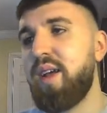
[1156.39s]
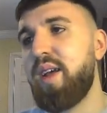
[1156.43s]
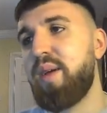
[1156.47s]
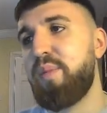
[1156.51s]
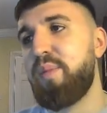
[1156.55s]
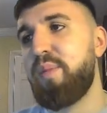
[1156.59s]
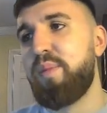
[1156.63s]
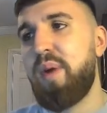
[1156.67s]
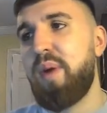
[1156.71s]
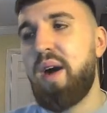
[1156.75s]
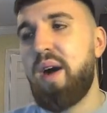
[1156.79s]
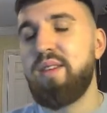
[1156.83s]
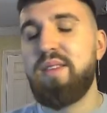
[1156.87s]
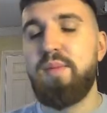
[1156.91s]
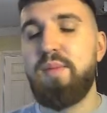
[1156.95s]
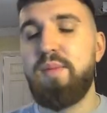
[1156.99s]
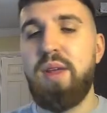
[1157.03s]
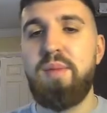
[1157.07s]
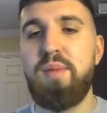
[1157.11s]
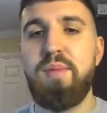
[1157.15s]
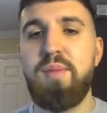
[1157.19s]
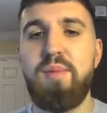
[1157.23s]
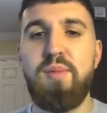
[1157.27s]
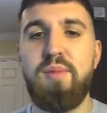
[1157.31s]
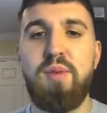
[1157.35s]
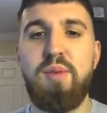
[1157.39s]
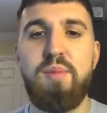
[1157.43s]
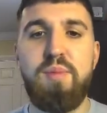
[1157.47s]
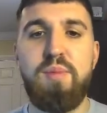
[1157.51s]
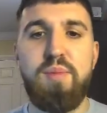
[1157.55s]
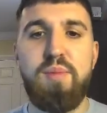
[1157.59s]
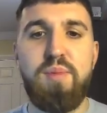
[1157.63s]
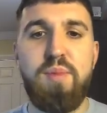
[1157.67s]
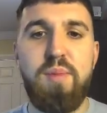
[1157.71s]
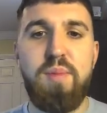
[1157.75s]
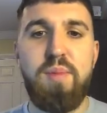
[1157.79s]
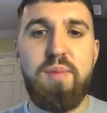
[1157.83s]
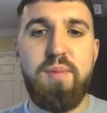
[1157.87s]
Possibly would.
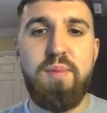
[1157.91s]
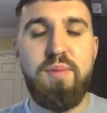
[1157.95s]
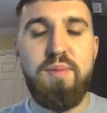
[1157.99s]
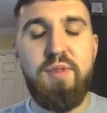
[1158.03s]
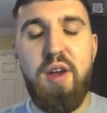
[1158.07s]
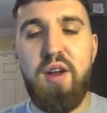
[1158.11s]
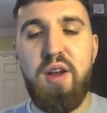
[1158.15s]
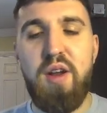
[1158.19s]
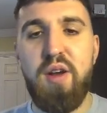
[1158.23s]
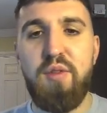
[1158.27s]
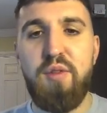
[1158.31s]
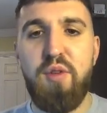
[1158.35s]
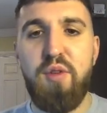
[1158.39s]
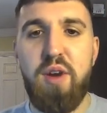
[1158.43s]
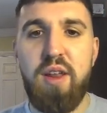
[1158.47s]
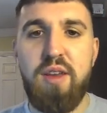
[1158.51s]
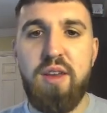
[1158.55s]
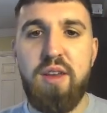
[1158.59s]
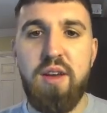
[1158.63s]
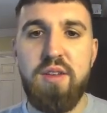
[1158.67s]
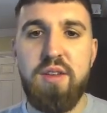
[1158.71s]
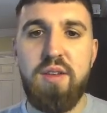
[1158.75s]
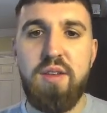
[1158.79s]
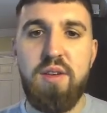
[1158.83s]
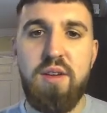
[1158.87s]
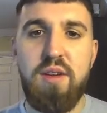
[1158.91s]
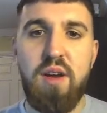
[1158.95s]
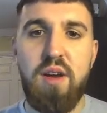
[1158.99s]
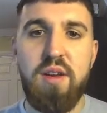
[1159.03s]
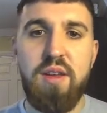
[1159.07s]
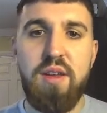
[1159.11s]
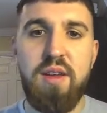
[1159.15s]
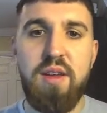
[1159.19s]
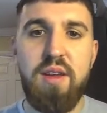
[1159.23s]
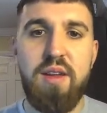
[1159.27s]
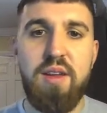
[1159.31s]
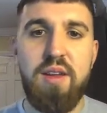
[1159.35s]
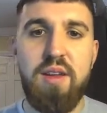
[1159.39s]
Fair enough. White got
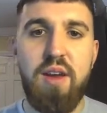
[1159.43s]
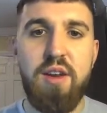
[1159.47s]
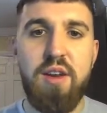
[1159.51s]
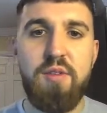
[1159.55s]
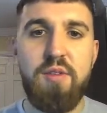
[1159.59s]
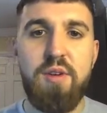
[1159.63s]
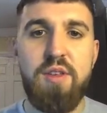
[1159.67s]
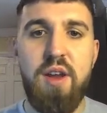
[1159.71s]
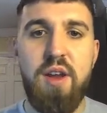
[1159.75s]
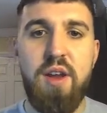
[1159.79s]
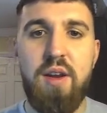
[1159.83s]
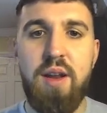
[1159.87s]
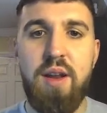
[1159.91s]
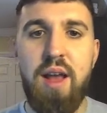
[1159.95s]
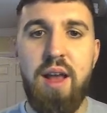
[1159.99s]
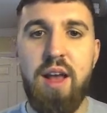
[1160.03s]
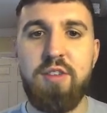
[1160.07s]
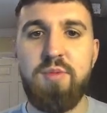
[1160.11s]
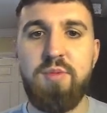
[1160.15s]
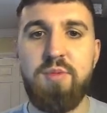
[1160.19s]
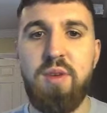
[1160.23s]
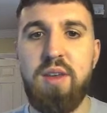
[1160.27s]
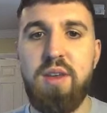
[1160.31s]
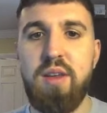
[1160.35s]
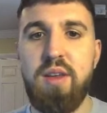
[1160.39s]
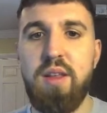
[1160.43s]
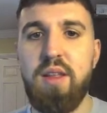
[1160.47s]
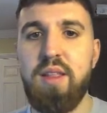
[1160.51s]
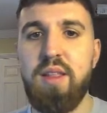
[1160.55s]
a return last week, an